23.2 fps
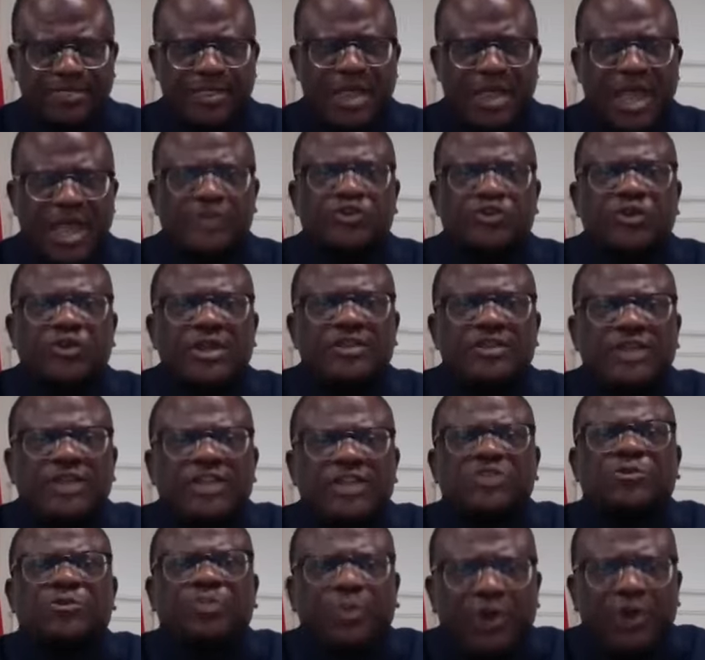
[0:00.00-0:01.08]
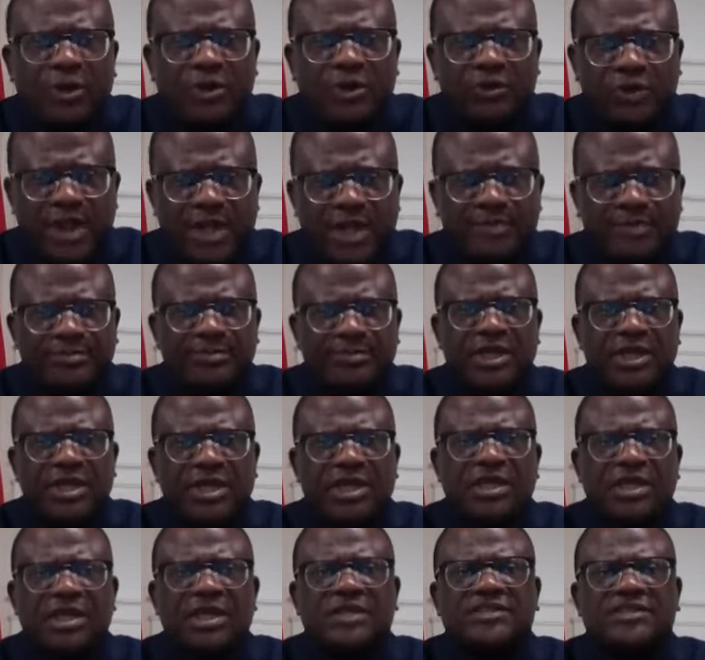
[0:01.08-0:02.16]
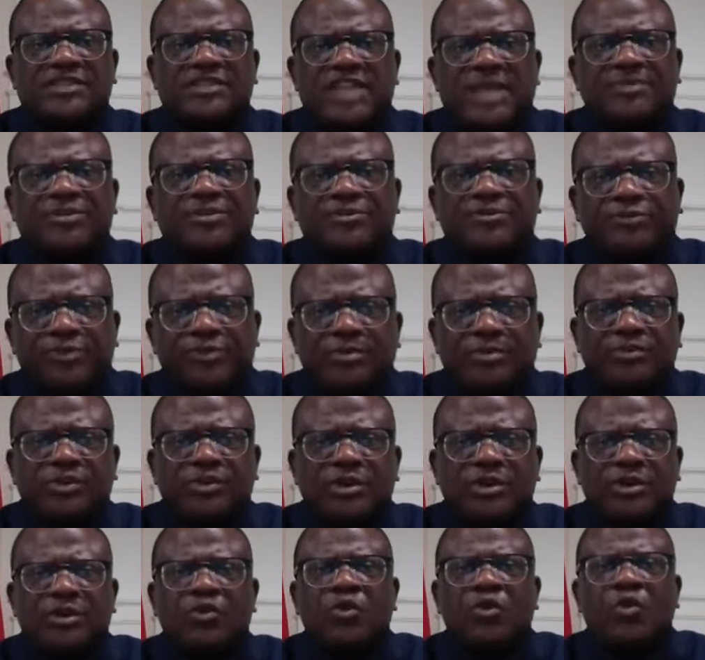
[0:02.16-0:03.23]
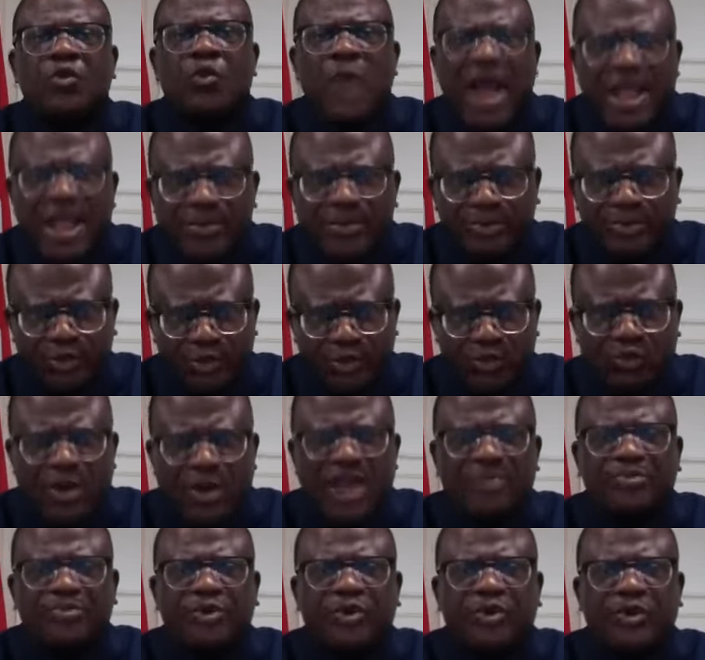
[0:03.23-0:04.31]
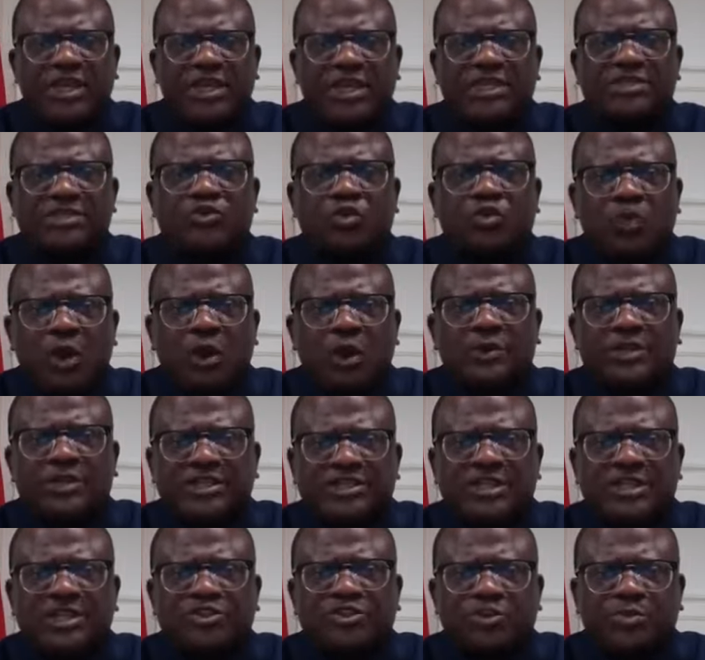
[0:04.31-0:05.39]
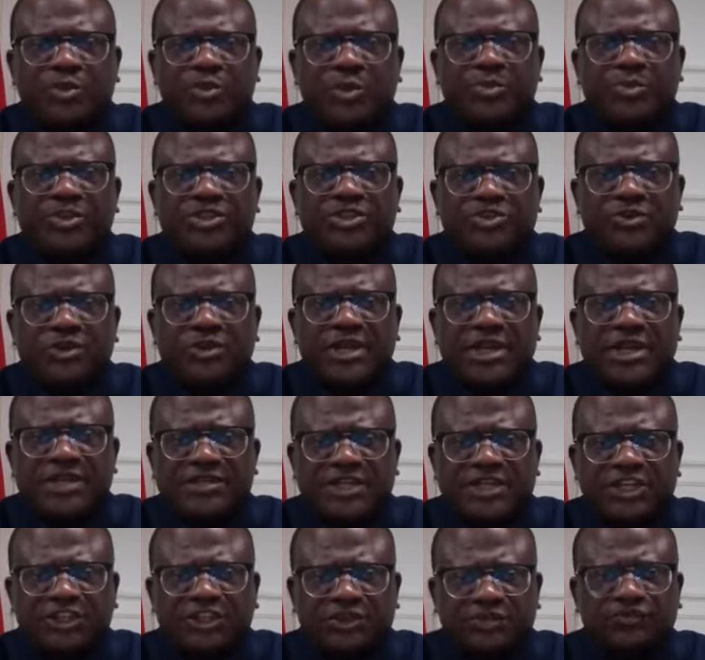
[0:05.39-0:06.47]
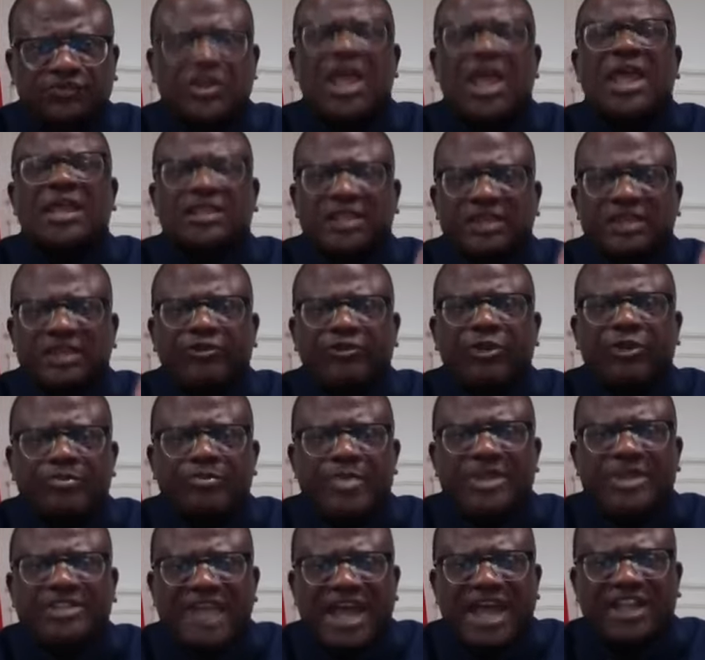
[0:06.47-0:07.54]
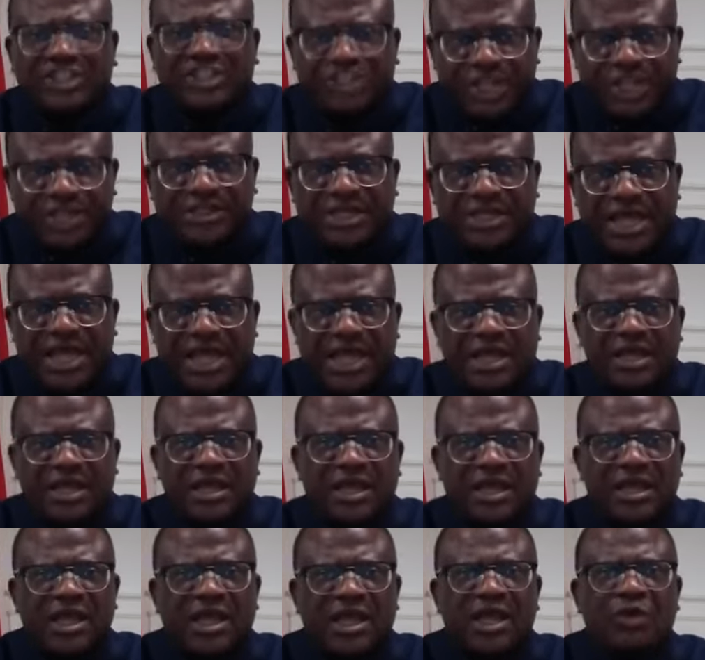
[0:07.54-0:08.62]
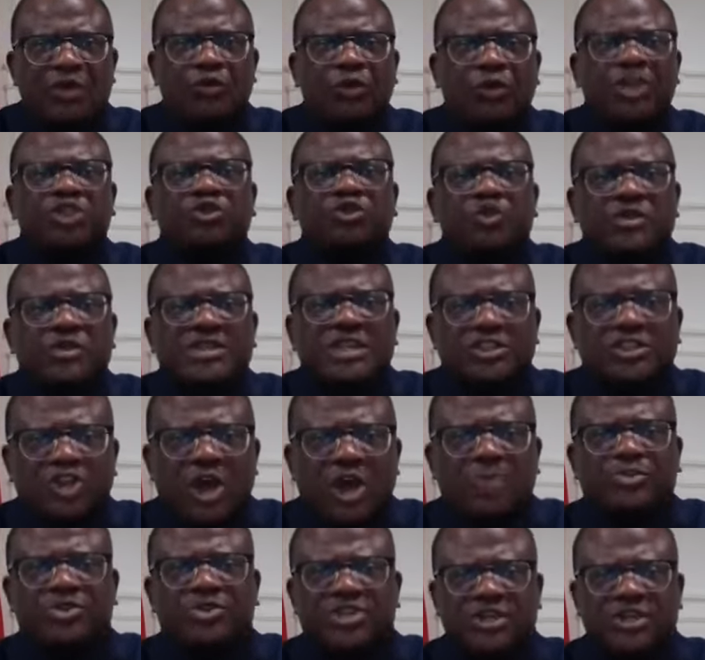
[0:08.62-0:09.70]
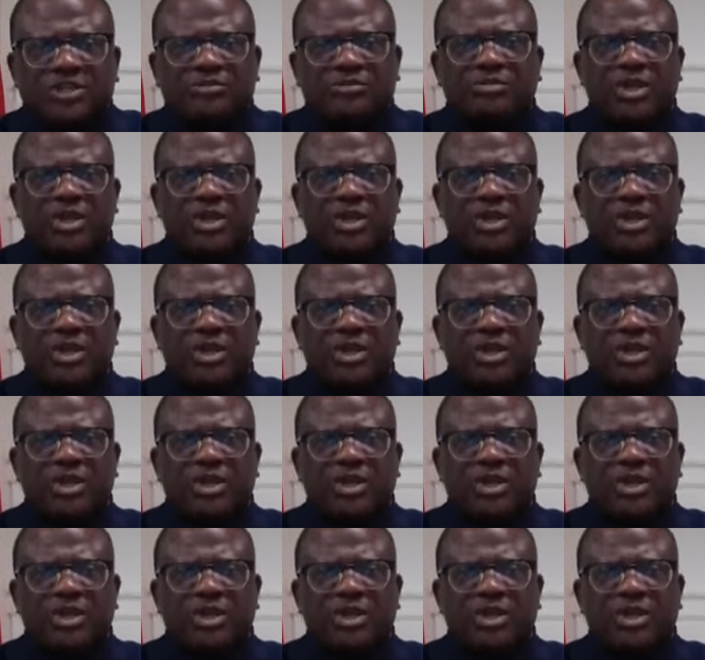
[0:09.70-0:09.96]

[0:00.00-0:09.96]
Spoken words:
So the TISC program stems from the WIPO. WIPO is World Intellectual Property Organization Development Agenda, which was adopted